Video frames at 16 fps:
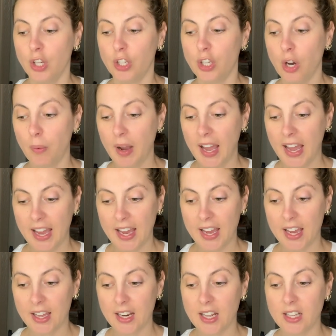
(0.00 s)
go
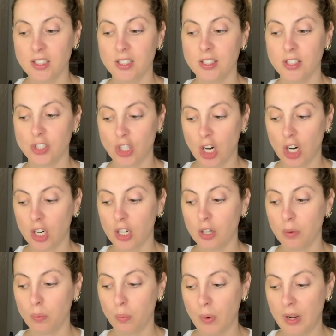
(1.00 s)
ahead and
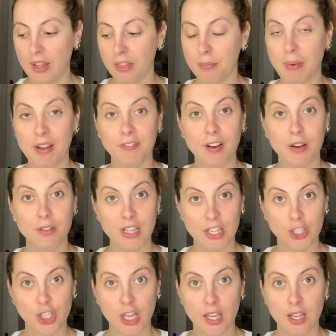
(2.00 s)
start with my
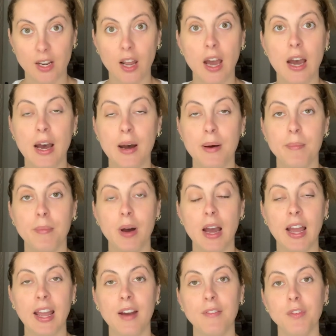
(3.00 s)
foundation. Um,
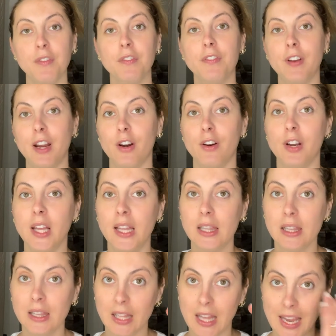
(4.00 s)
I have a very
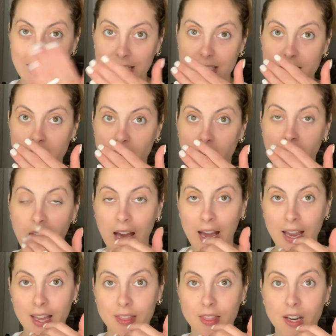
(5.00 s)
light
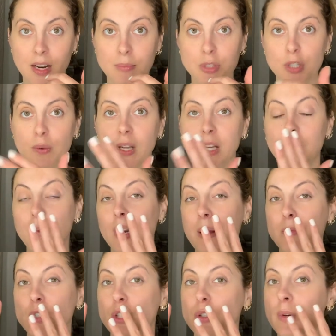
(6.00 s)
eye that I'm doing. When
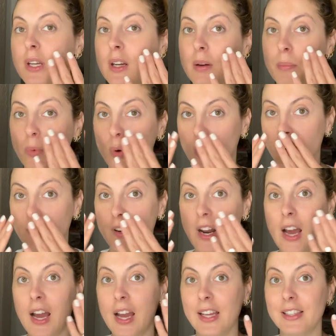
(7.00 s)
I'm doing more of an
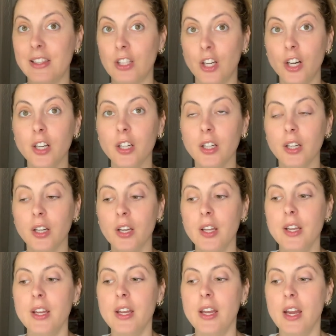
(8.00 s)
eye look,
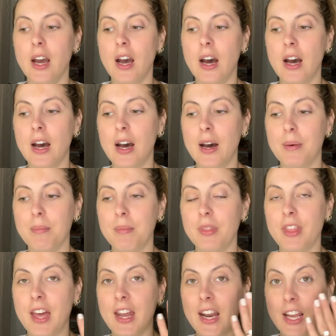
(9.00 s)
um,
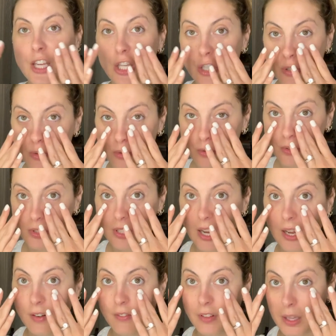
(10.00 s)
then I use
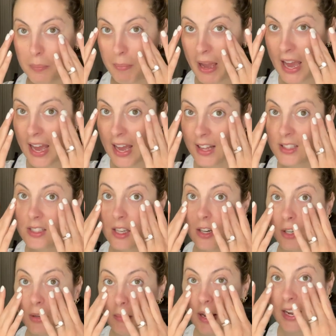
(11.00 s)
kind of like pads
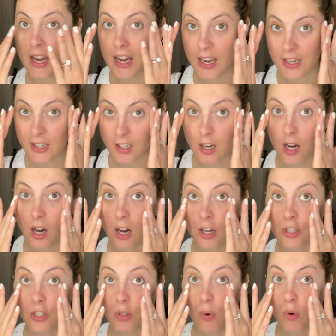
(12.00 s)
under my eye to
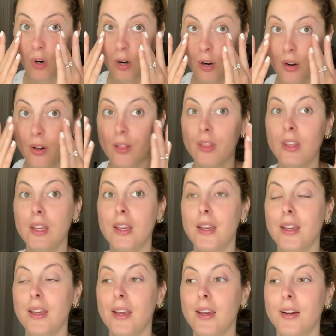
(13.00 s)
contour
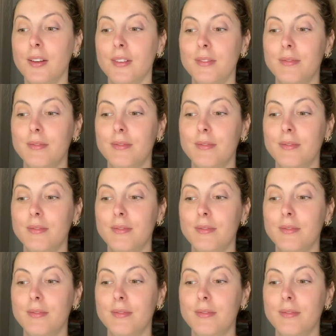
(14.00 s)
the